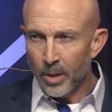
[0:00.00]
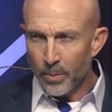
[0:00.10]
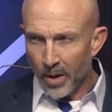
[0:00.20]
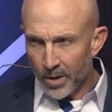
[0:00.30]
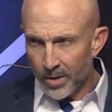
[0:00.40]

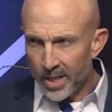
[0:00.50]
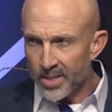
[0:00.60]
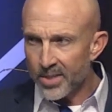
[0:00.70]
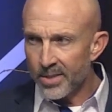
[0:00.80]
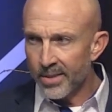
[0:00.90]

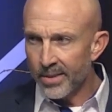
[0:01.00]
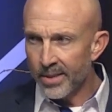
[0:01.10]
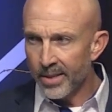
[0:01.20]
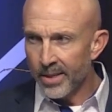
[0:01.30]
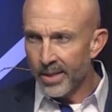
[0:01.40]
Progress,
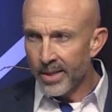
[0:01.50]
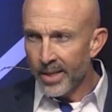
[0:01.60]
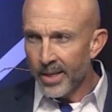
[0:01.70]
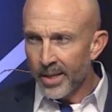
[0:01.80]
progress.